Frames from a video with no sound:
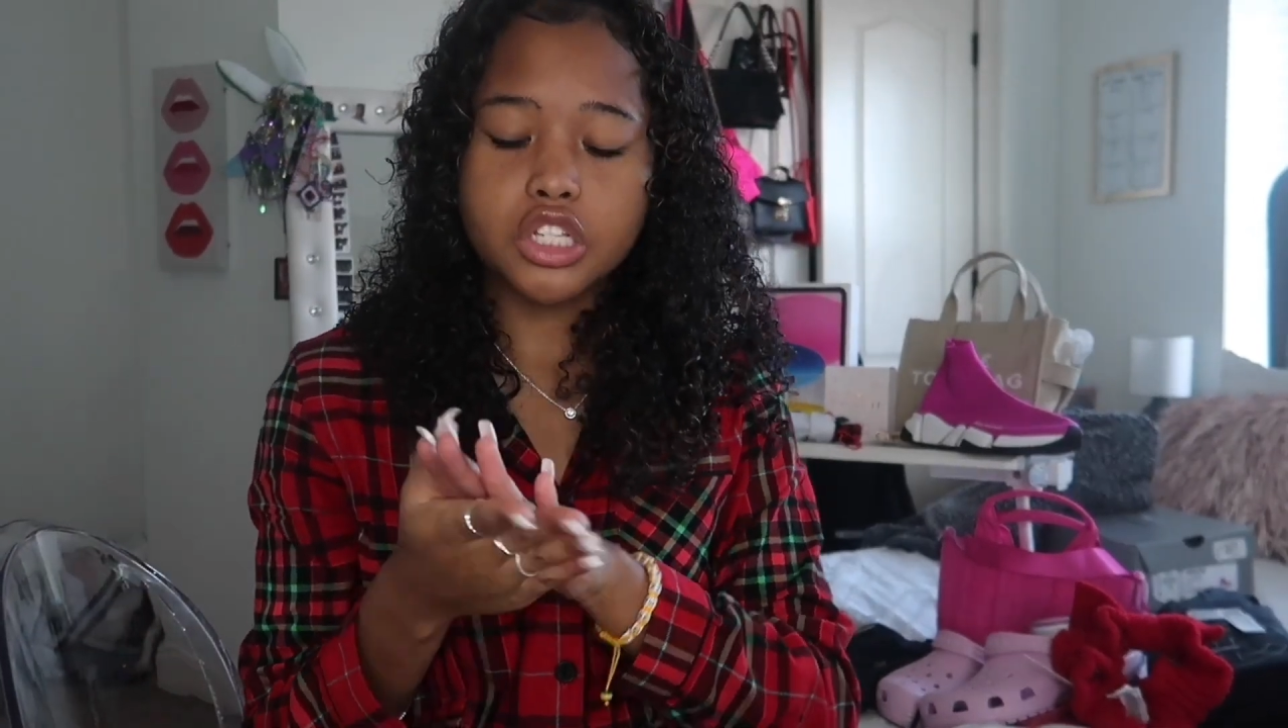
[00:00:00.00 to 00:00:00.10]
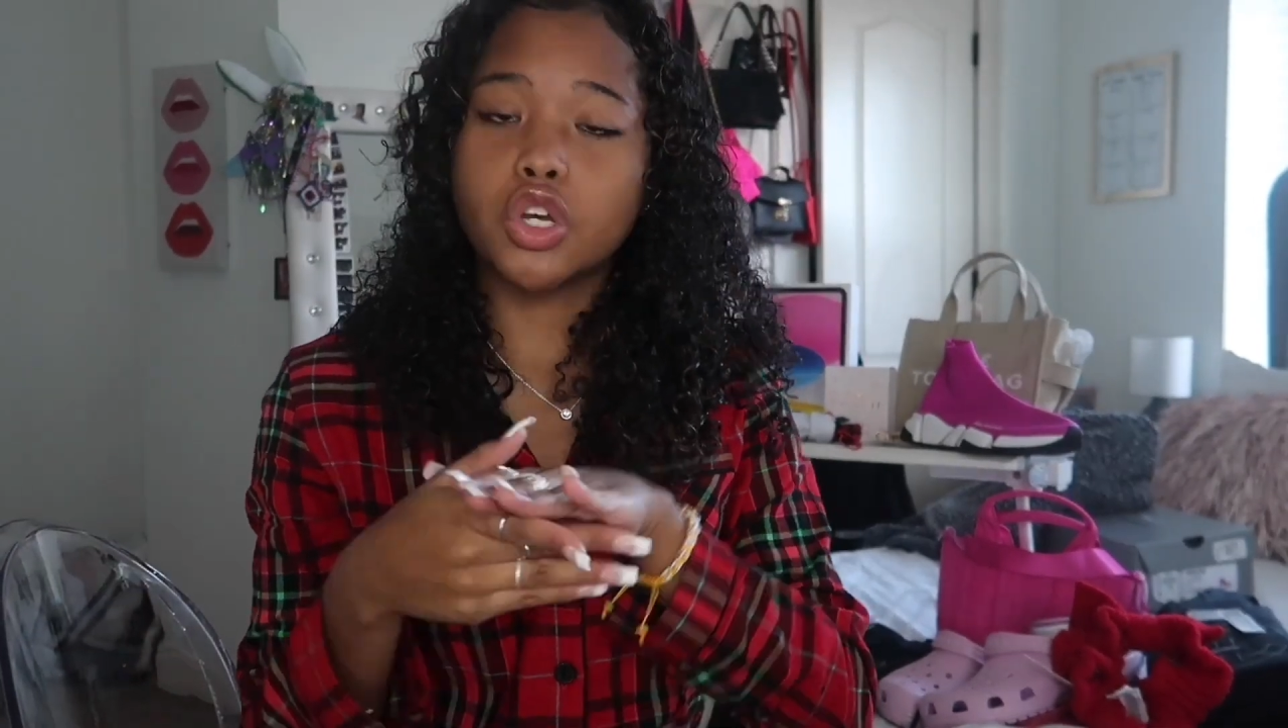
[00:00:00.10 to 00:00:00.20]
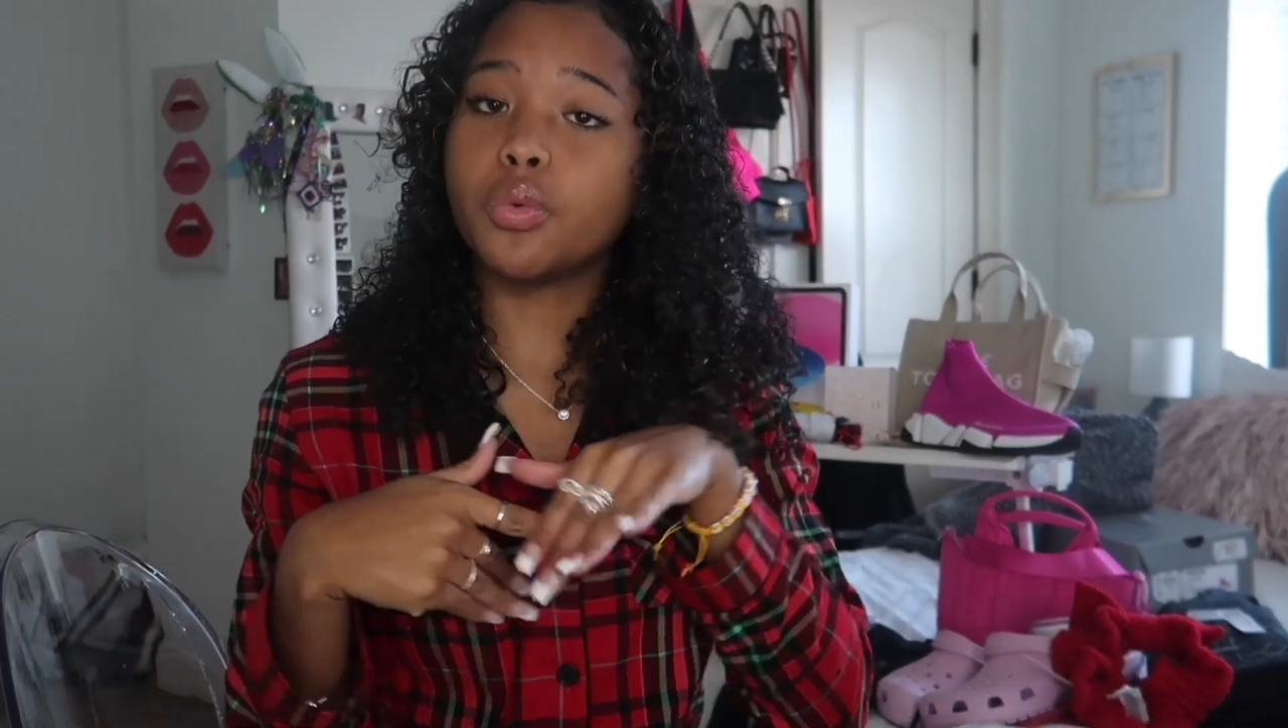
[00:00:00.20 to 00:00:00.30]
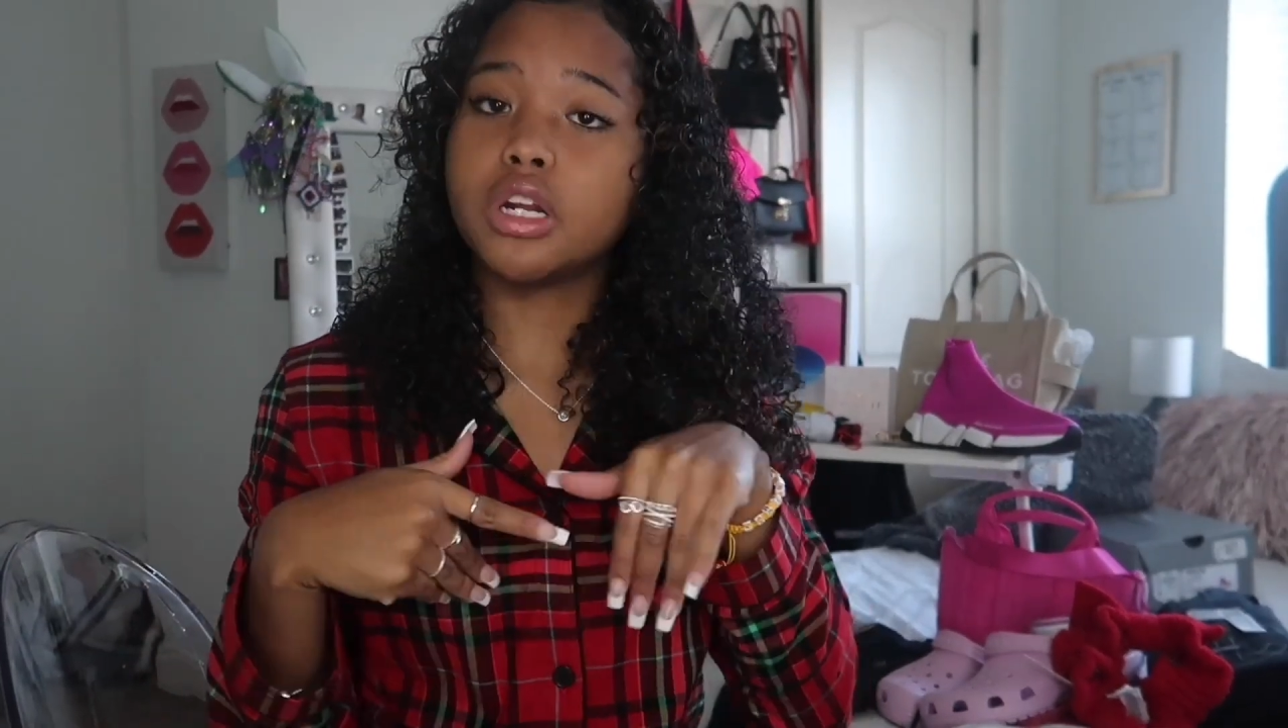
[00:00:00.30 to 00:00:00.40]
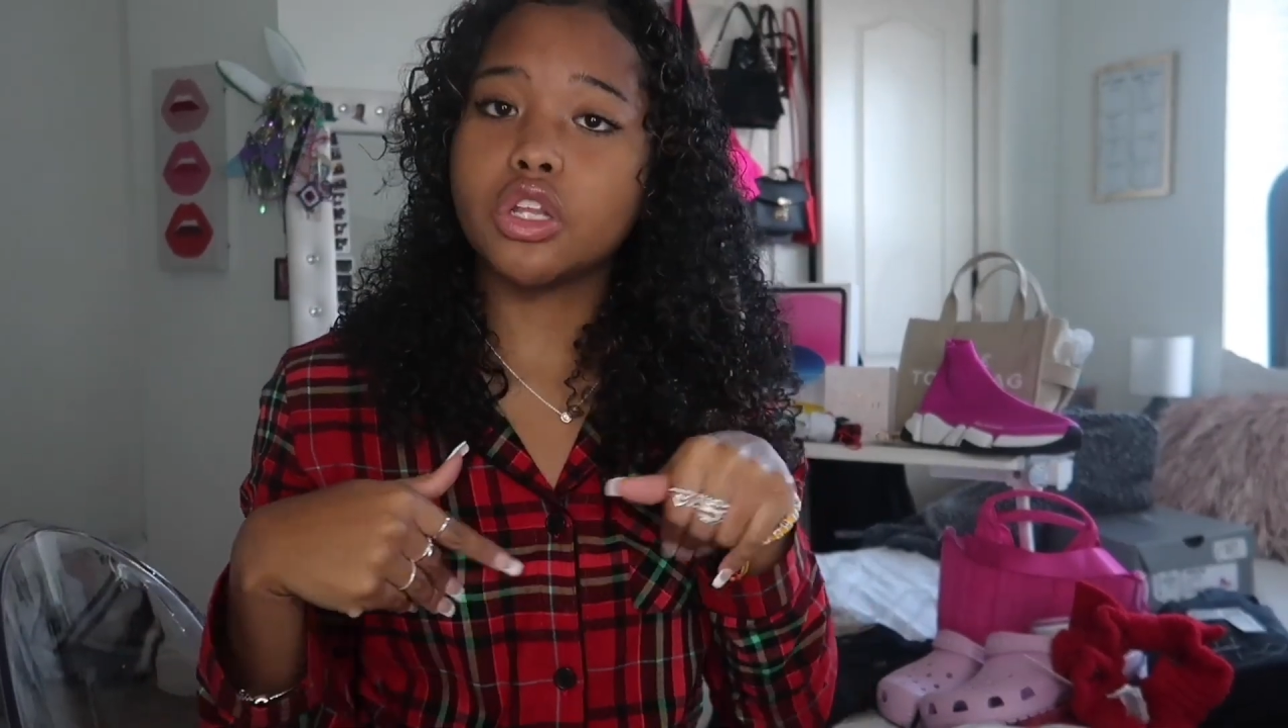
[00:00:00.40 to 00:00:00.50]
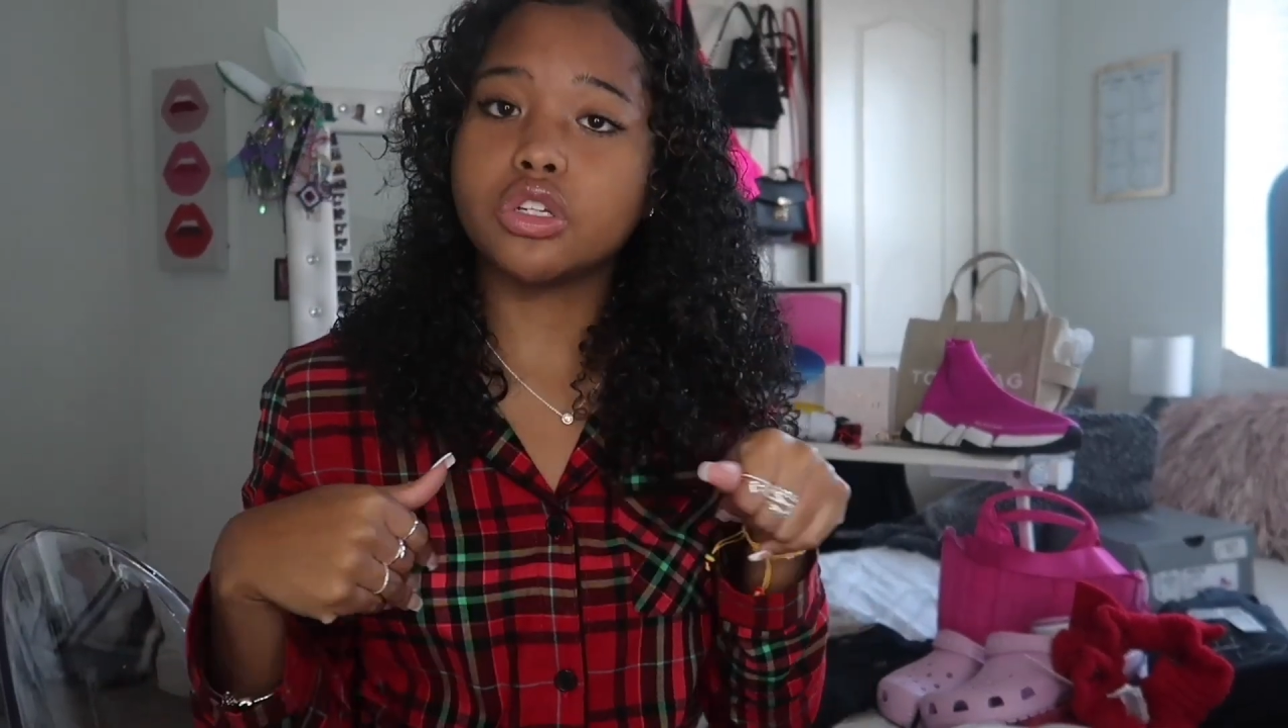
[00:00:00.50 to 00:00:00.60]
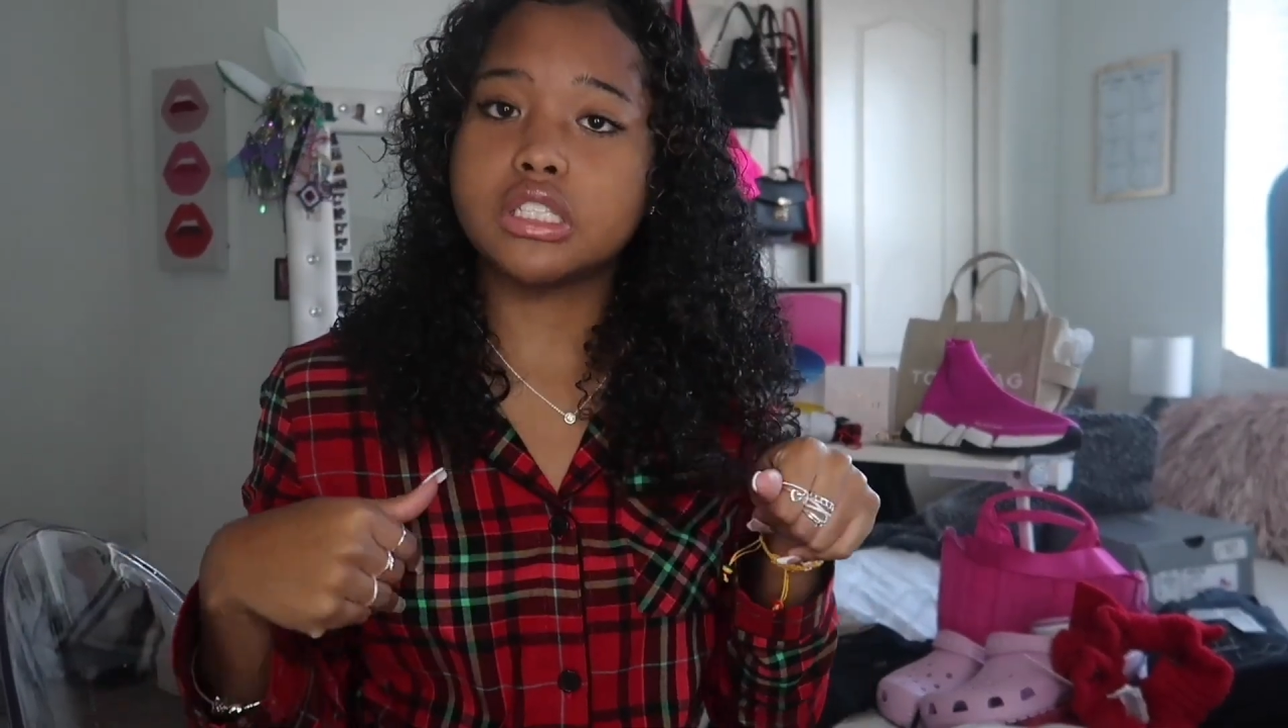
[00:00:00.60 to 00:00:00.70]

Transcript: so one of those